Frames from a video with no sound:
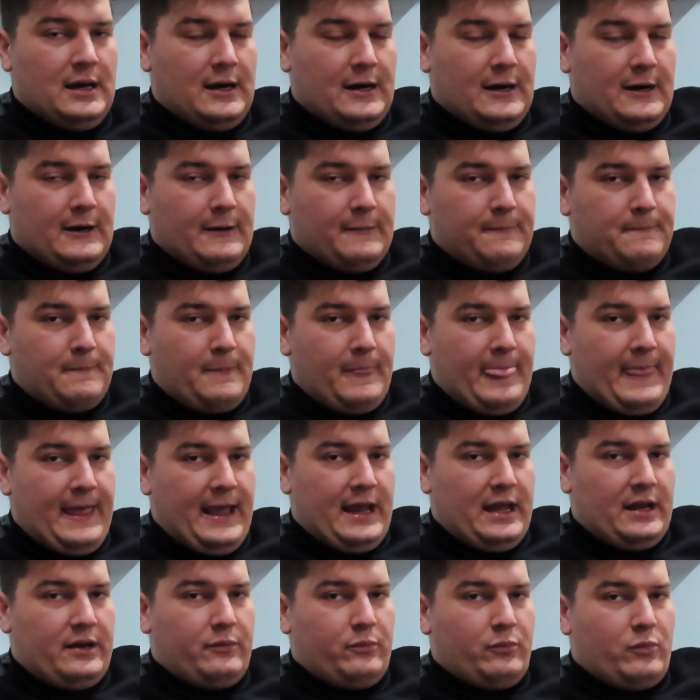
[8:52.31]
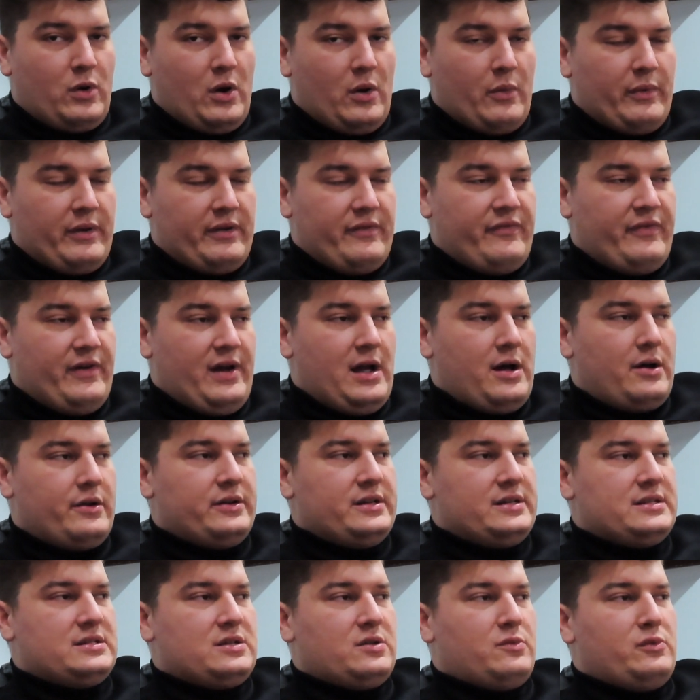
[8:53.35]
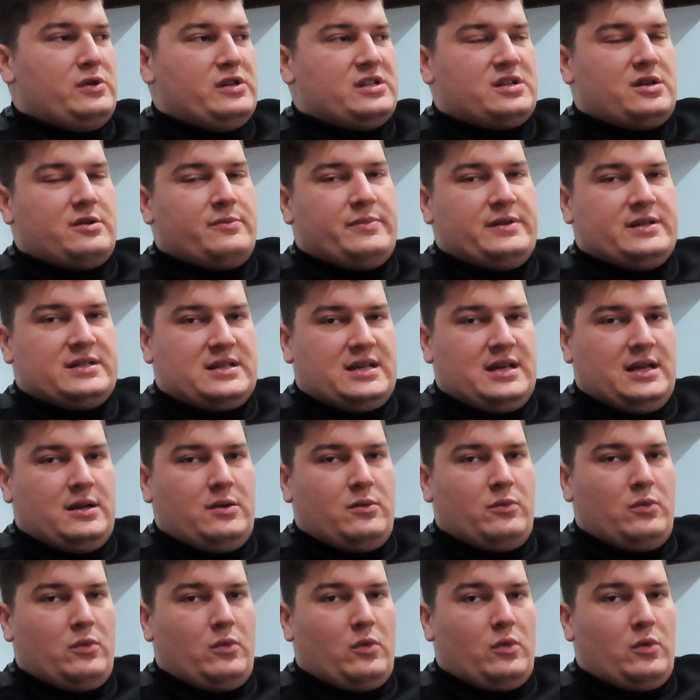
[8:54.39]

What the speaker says: And what we found is the whisker biscuit